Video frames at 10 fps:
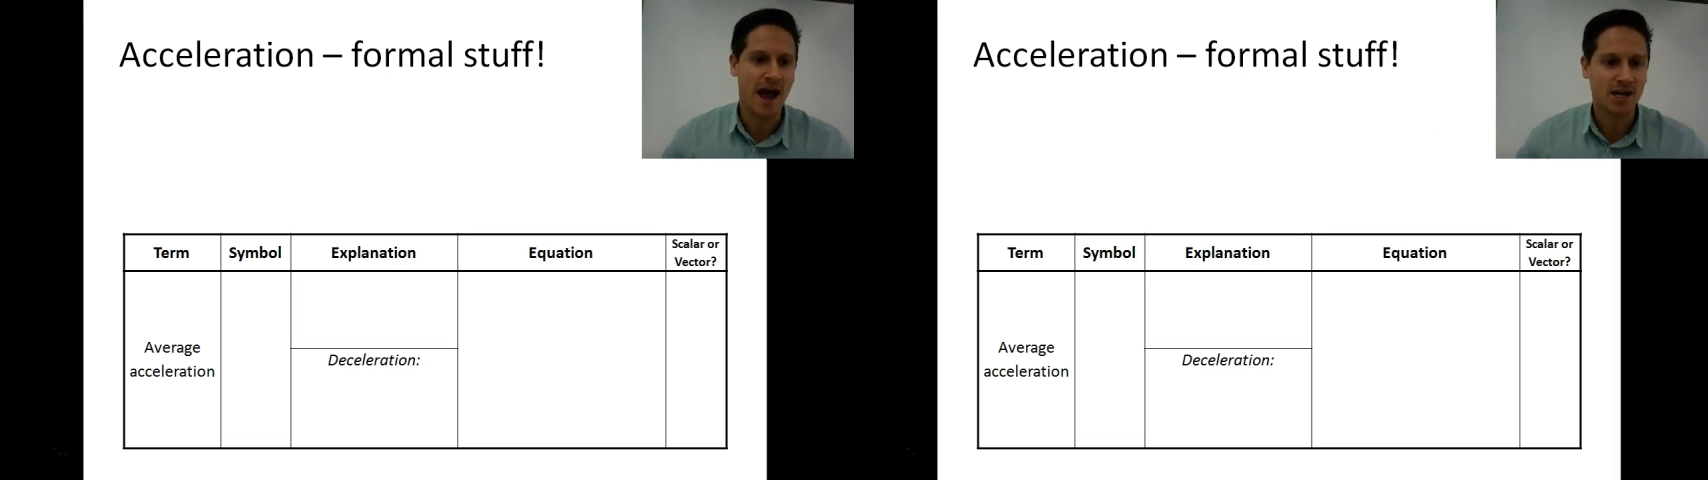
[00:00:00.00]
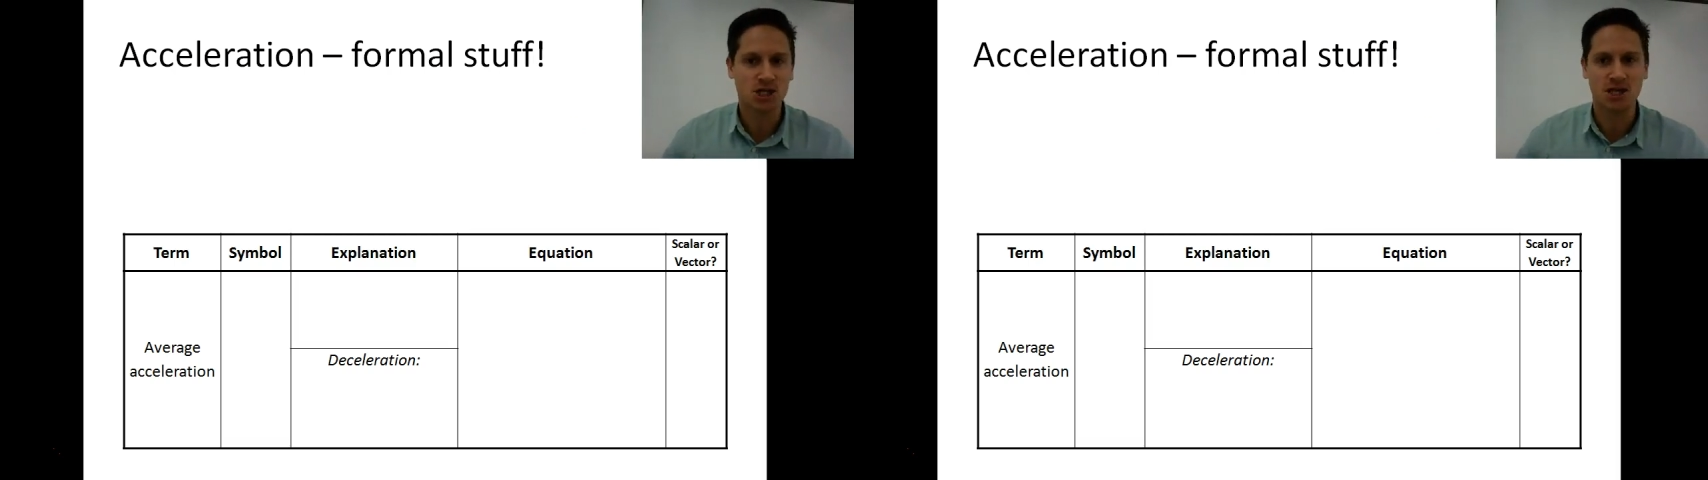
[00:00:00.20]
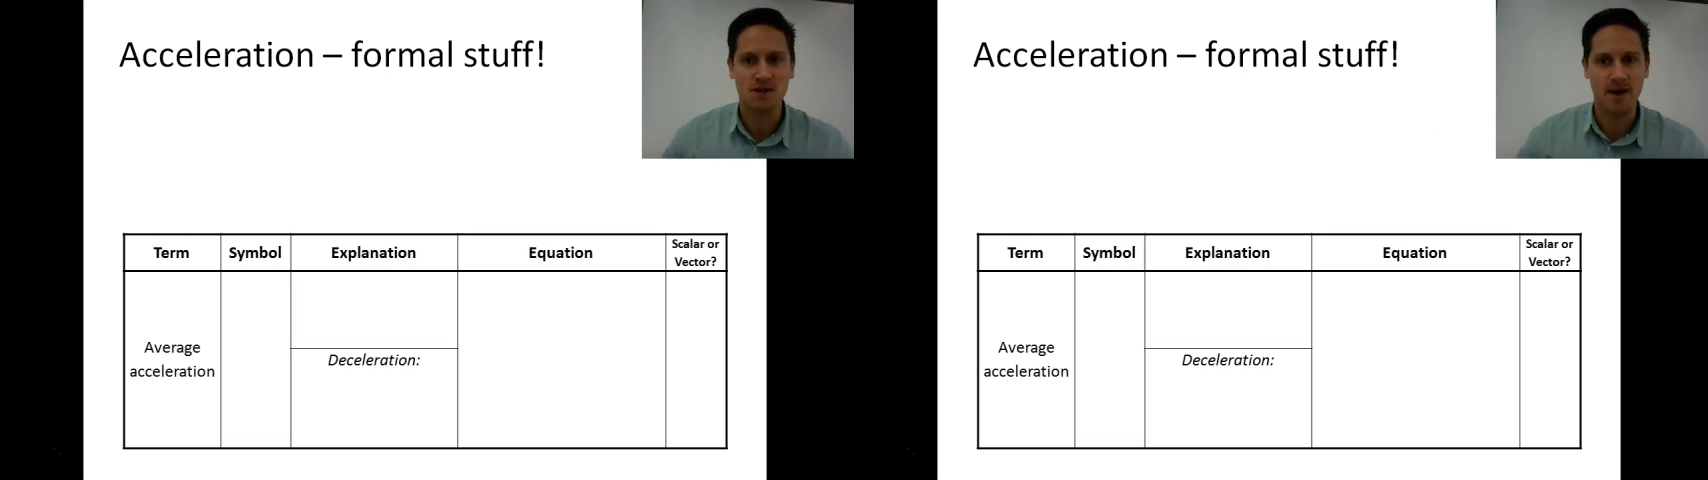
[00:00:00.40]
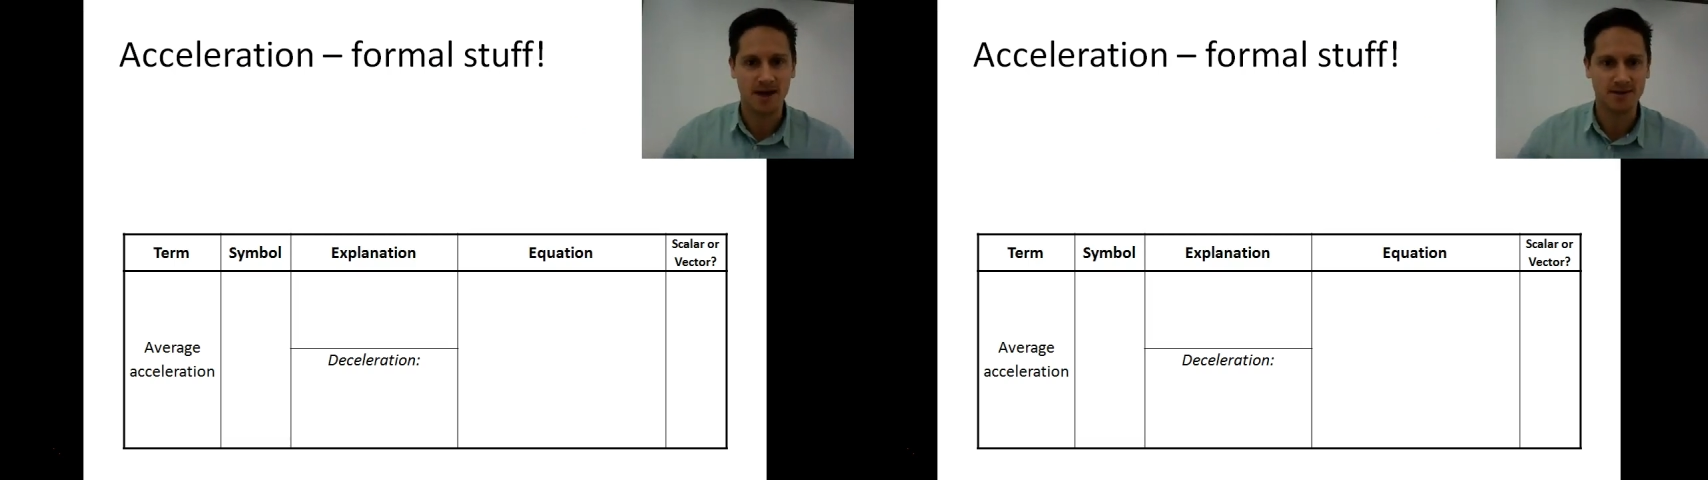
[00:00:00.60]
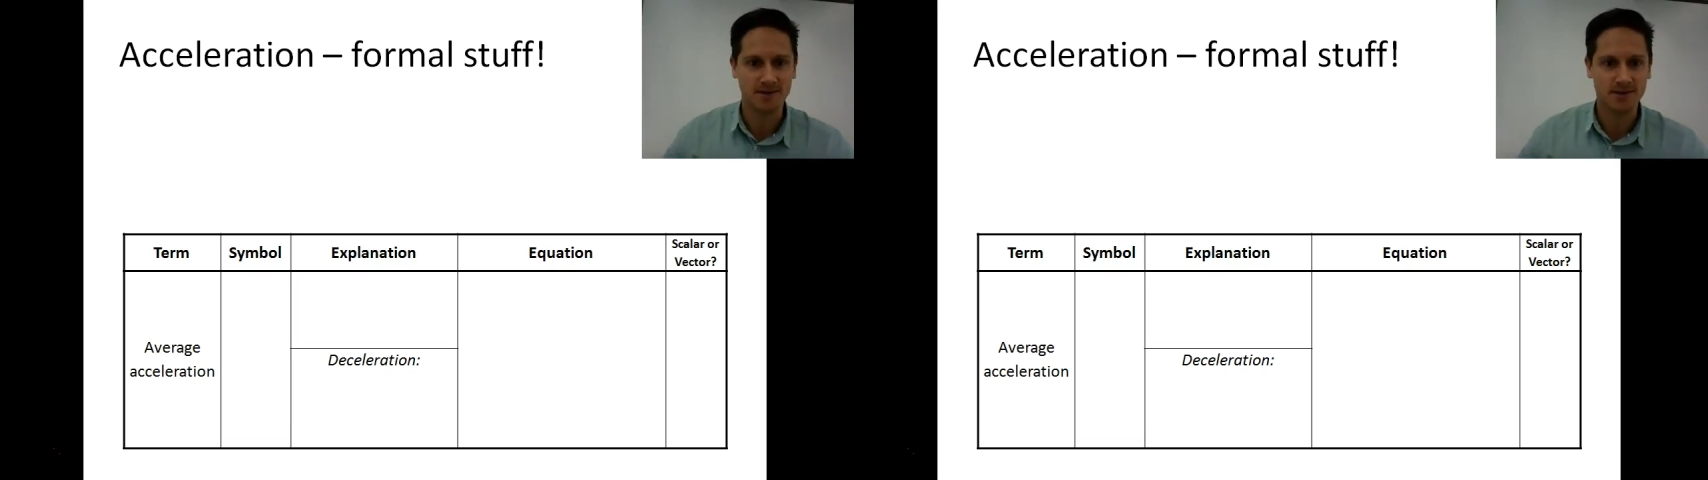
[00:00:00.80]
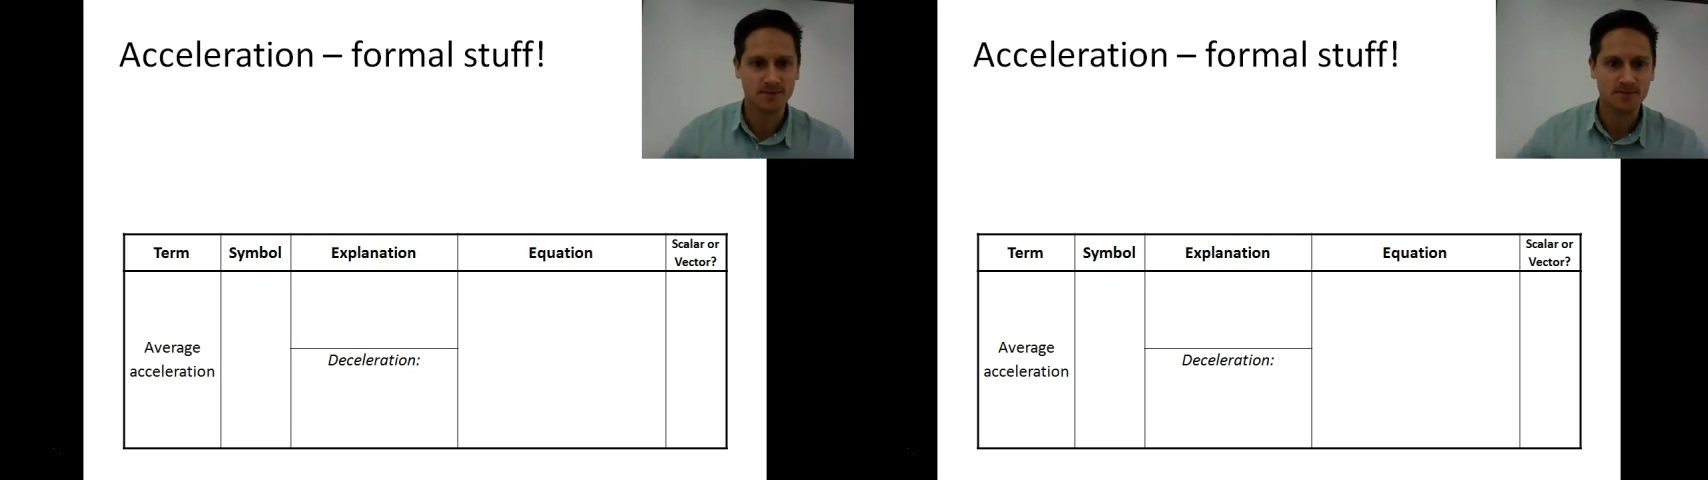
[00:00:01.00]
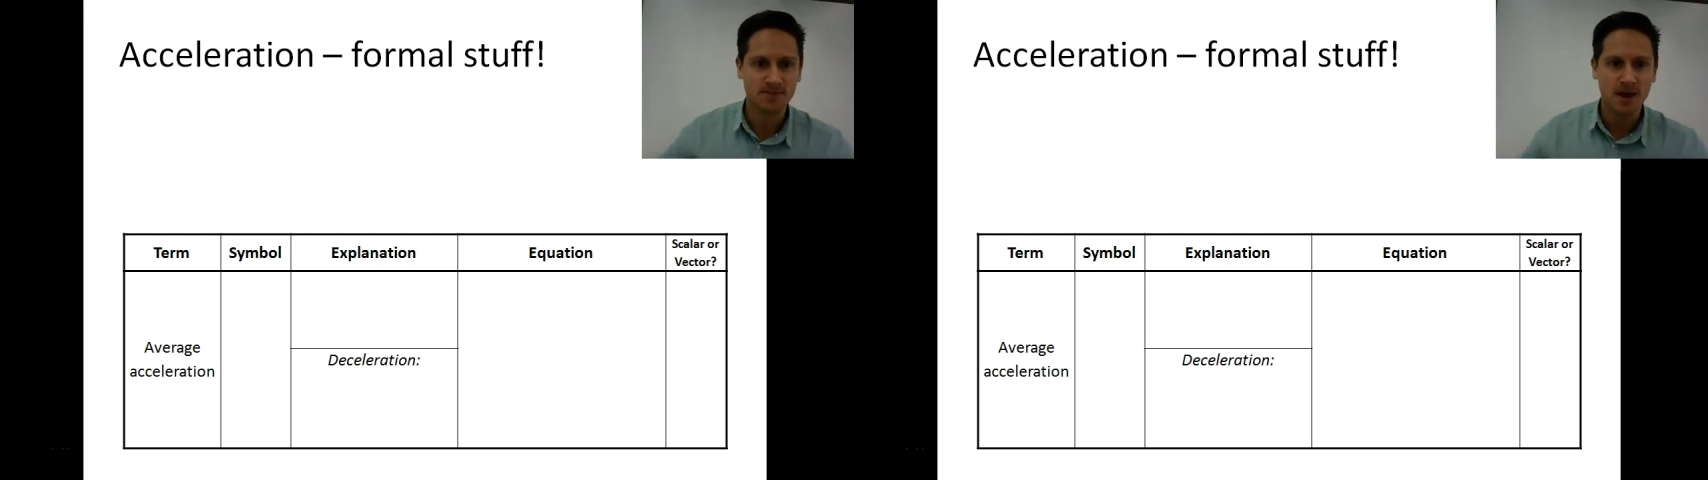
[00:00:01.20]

actually means.